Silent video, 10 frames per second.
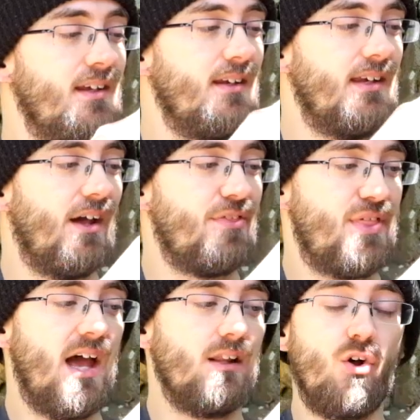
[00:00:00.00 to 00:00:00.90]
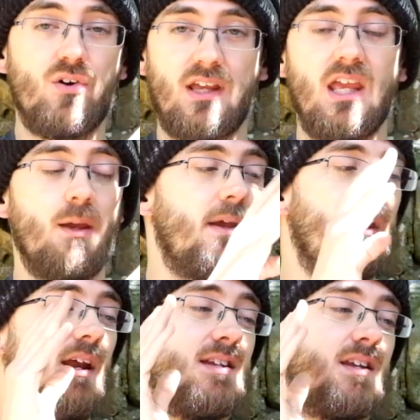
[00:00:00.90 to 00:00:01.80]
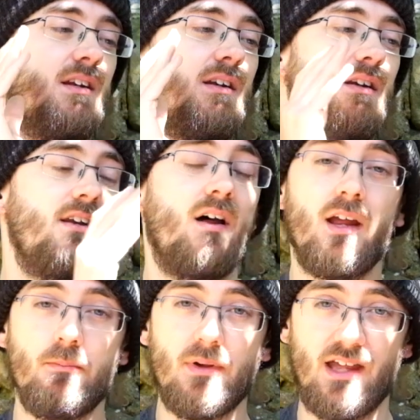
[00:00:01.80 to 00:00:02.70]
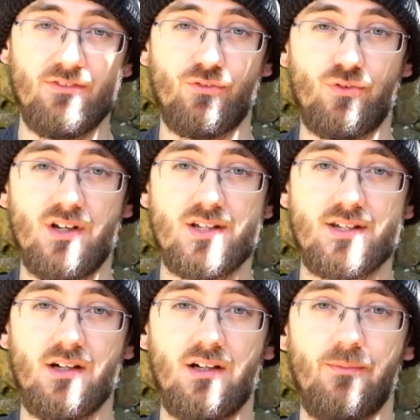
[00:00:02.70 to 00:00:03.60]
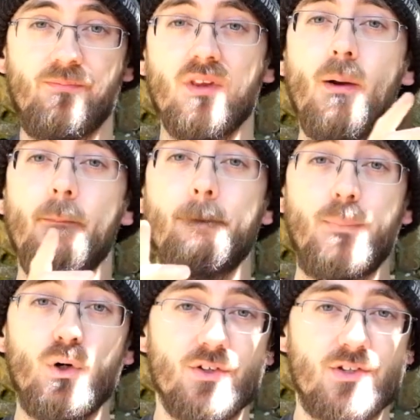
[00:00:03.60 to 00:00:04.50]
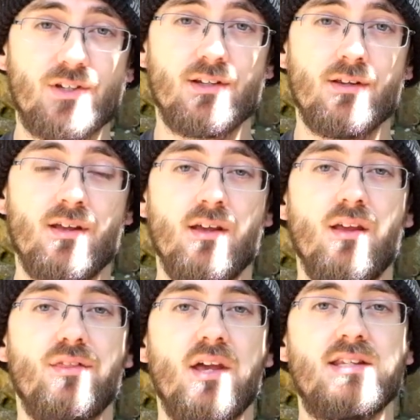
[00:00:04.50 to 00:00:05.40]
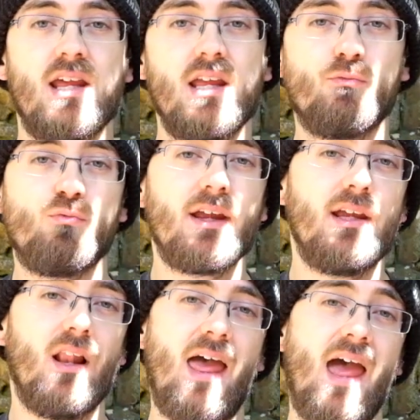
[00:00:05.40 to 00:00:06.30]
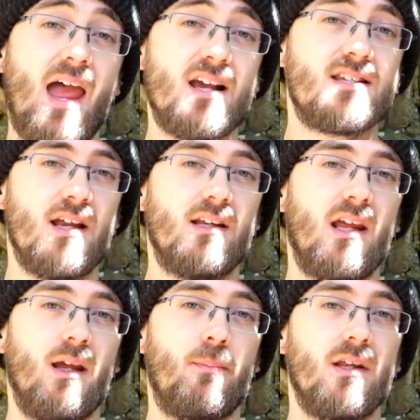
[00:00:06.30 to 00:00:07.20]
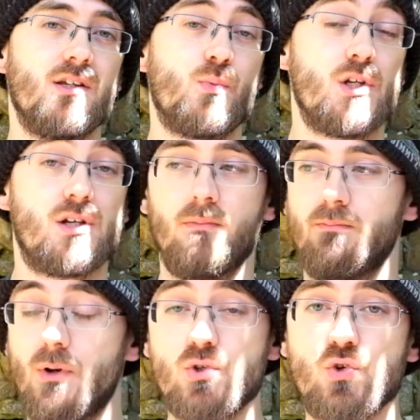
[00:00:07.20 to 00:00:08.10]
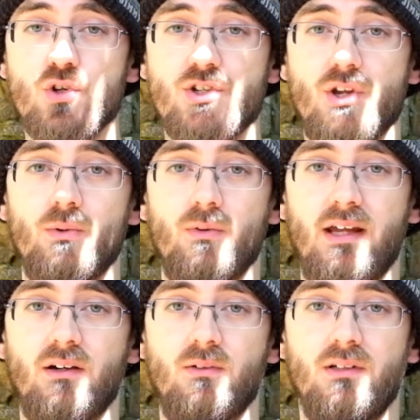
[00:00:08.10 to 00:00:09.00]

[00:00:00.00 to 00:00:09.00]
Now that long kingpin is a nightmare for freestyle, but they take regular hex head kingpins, which most trucks don't now.